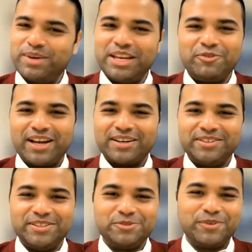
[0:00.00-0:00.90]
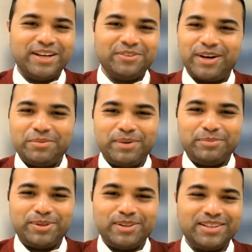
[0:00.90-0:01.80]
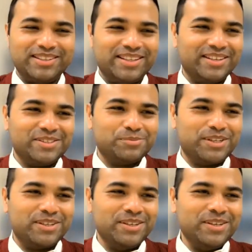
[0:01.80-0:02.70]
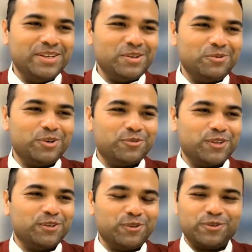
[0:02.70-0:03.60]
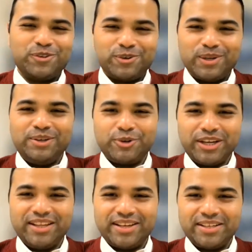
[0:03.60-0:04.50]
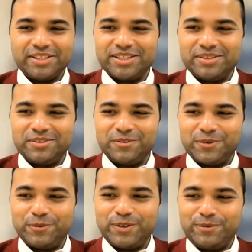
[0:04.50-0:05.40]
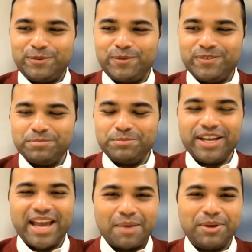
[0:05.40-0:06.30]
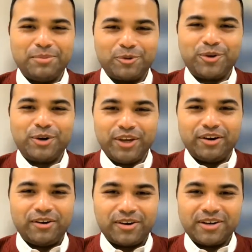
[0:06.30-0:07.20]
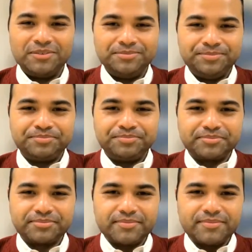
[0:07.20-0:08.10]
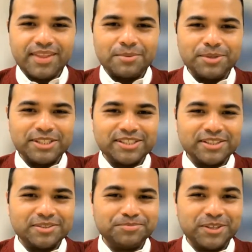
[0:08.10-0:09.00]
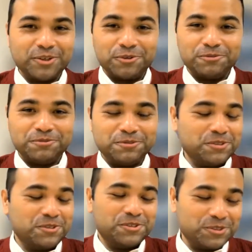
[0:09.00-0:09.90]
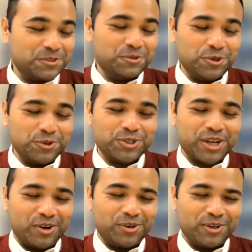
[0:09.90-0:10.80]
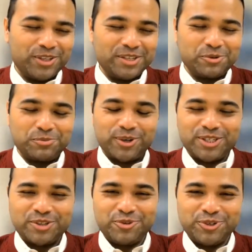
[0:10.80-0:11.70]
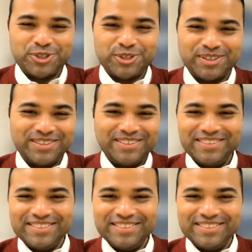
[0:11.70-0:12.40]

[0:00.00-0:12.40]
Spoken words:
Many factors, finding the right people, I think has been one of the really tricky things. And we're pretty happy about where we are. But, who knows how things will progress in the future.